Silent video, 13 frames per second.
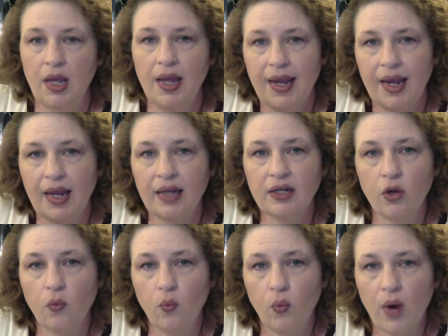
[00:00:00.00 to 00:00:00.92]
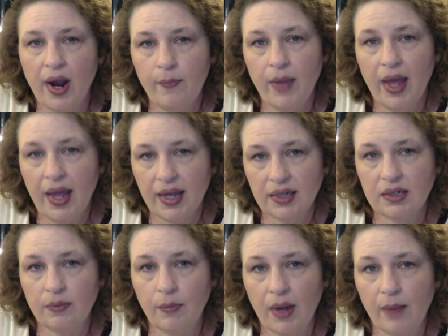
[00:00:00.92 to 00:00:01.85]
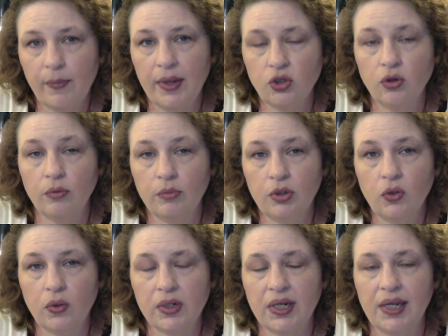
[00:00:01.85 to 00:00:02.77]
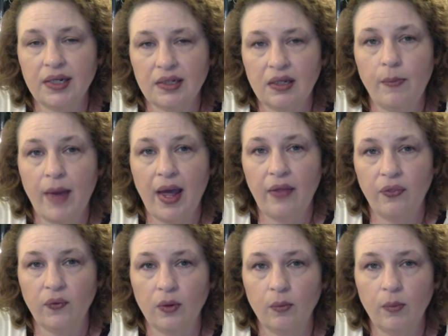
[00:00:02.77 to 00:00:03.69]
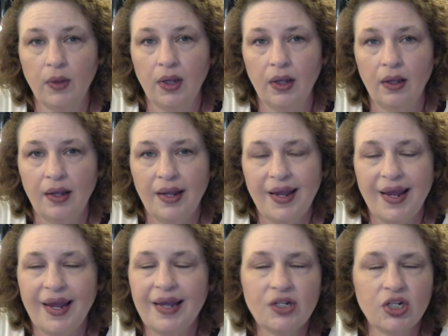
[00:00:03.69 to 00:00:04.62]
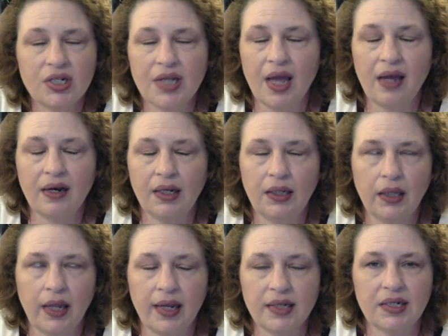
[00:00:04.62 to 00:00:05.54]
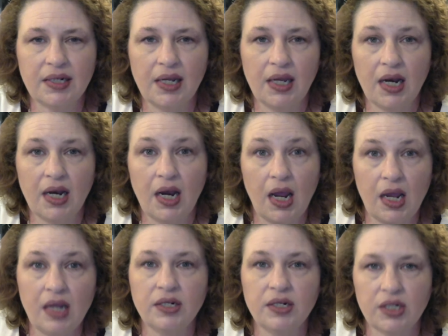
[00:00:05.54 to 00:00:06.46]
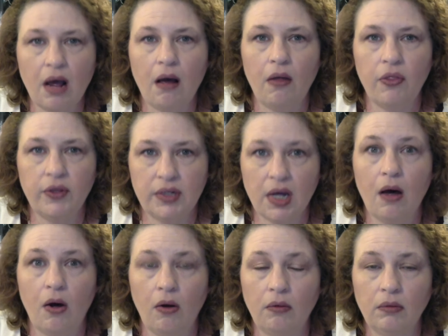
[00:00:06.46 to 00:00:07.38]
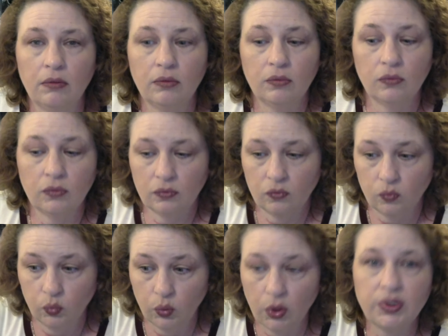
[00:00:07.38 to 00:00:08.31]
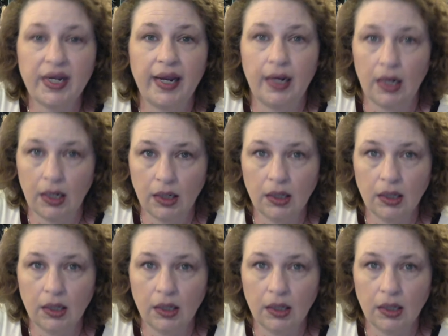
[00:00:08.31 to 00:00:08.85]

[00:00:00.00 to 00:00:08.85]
He had to go right past my bedroom door to get to the bathroom. He had just kind of glanced in, and he saw the doll rotating.